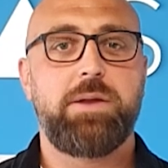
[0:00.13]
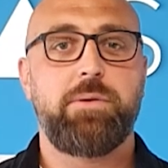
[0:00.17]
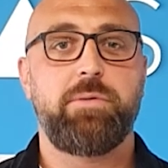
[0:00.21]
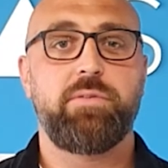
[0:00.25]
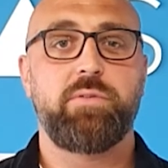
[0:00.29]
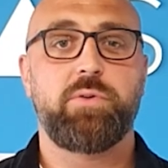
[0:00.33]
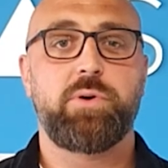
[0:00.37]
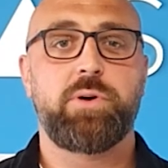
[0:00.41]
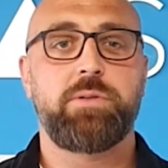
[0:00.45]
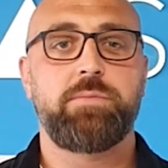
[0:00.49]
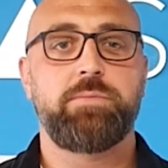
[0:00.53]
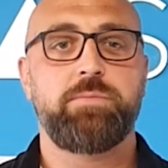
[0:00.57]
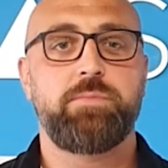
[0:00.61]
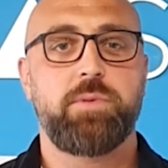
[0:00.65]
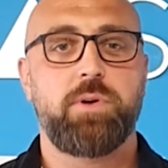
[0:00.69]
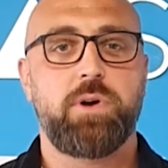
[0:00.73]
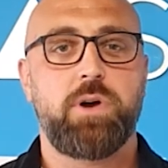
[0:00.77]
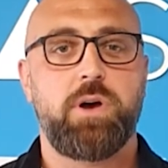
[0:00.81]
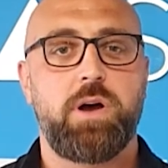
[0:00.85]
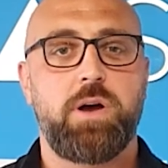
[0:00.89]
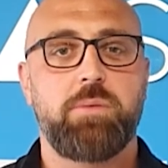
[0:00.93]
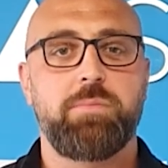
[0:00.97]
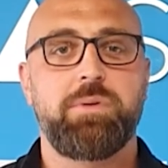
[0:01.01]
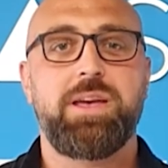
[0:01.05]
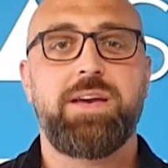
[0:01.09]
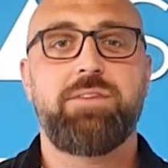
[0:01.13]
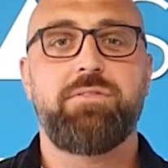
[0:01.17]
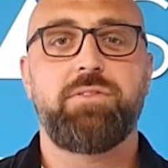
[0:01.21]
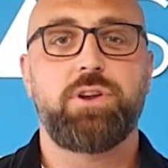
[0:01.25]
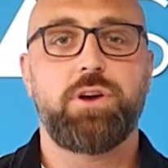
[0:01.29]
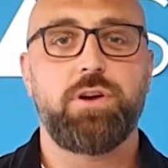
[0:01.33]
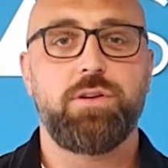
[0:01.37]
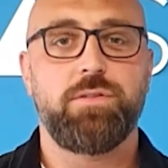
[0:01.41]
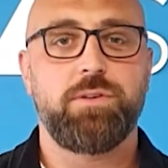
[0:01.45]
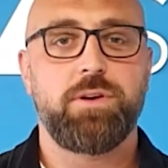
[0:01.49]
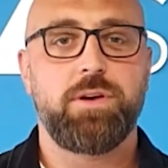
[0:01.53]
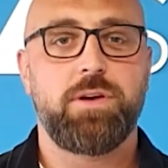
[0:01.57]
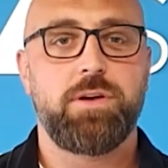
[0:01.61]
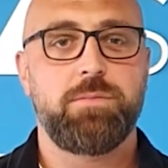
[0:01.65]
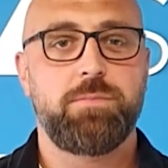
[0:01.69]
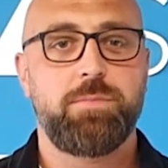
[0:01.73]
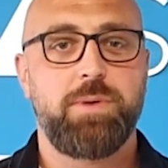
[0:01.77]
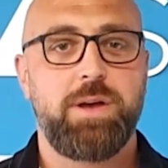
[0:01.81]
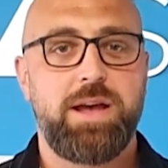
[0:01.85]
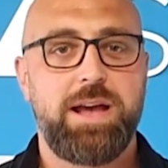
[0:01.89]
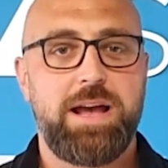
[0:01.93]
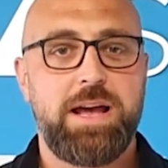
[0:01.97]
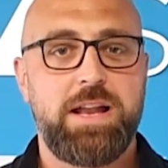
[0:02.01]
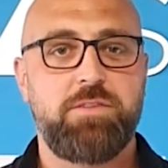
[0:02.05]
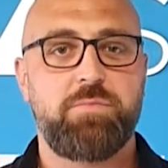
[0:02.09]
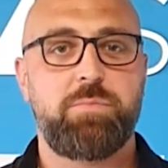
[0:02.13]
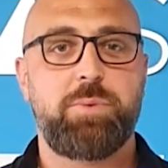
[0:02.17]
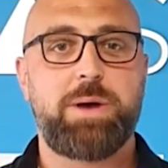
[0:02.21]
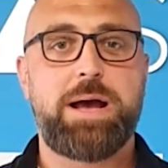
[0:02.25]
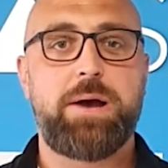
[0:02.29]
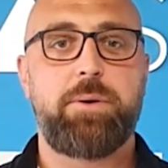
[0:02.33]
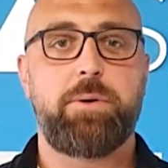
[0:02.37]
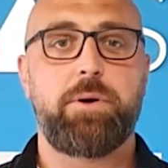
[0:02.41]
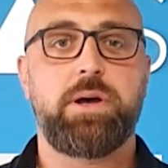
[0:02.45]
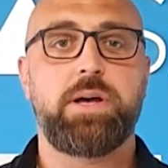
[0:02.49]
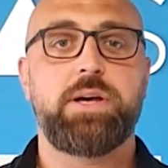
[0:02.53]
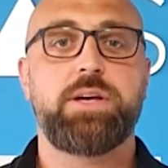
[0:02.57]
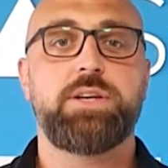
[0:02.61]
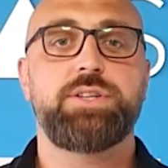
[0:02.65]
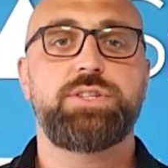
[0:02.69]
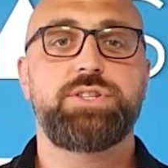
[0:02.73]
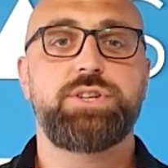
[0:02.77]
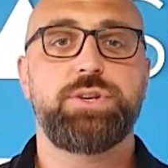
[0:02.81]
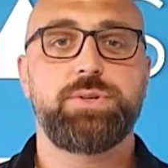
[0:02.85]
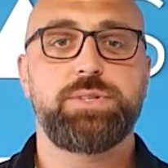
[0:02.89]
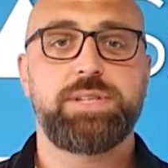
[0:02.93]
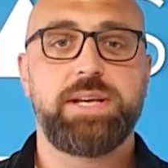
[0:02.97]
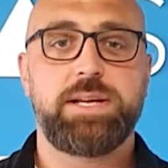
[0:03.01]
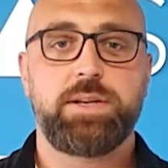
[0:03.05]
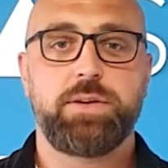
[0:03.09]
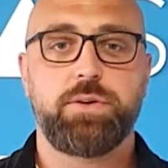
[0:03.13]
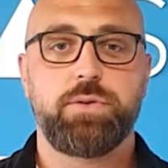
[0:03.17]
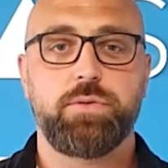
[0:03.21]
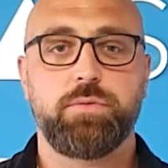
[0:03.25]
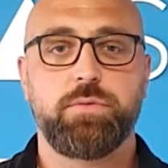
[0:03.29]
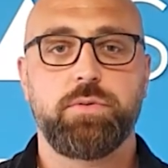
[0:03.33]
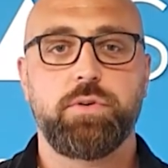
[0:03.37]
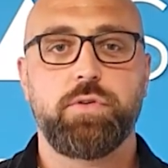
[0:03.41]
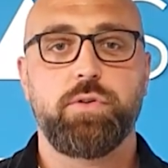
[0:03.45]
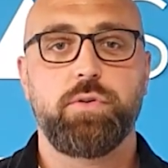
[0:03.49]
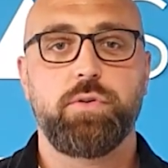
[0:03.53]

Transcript: Hello everyone, I'm Kevin Over, Head of Power at Astute Technical